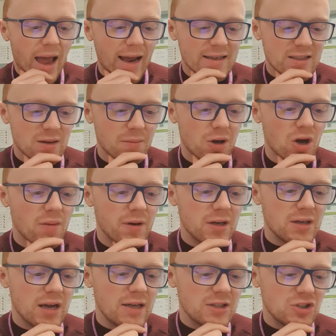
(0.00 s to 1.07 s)
Eska
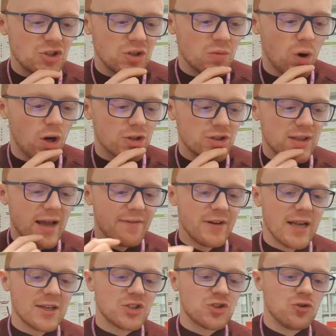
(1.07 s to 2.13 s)
murmured as she watched the
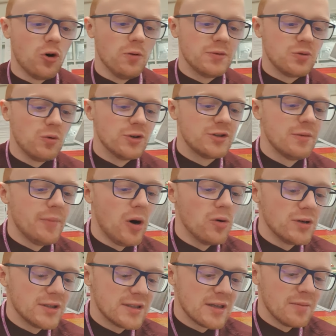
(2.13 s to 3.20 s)
avalanche storm towards the
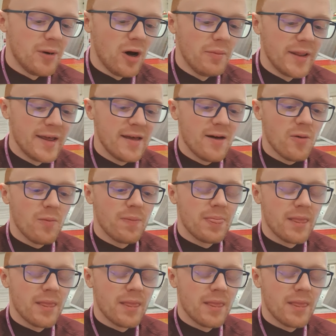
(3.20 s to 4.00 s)
boulders at the bottom of the hill.